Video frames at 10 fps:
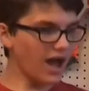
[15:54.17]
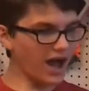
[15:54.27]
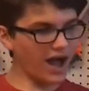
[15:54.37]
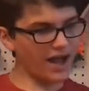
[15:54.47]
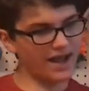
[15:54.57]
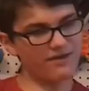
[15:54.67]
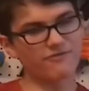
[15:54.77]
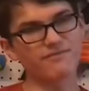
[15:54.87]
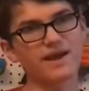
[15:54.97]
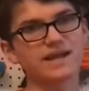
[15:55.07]
I
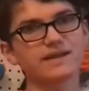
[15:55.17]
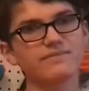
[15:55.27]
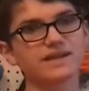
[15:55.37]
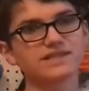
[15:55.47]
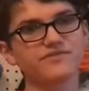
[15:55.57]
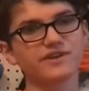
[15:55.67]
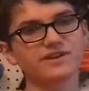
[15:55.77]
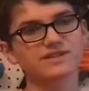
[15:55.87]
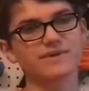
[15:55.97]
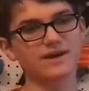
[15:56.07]
have many mixed
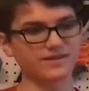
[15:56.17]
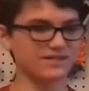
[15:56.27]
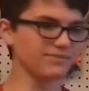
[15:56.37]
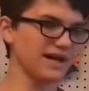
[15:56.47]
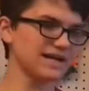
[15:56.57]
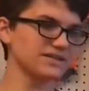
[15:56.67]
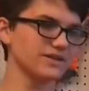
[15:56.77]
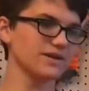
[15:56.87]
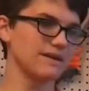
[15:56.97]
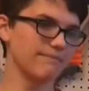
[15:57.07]
feelings about this
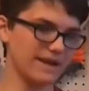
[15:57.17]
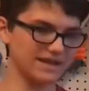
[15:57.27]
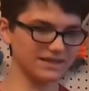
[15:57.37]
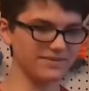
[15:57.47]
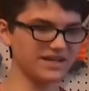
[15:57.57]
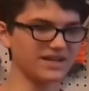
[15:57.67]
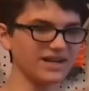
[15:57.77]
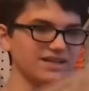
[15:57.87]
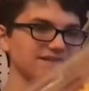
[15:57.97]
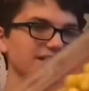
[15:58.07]
blaster, mainly
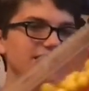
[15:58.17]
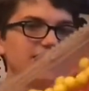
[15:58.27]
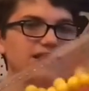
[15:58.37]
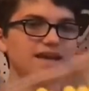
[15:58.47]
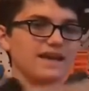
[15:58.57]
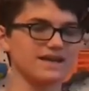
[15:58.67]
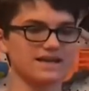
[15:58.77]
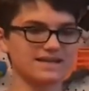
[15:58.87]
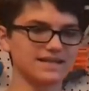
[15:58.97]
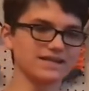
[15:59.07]
because
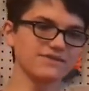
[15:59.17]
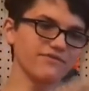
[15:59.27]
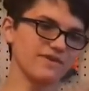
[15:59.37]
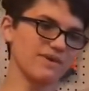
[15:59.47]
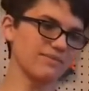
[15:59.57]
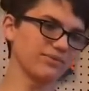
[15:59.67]
it doesn't fit my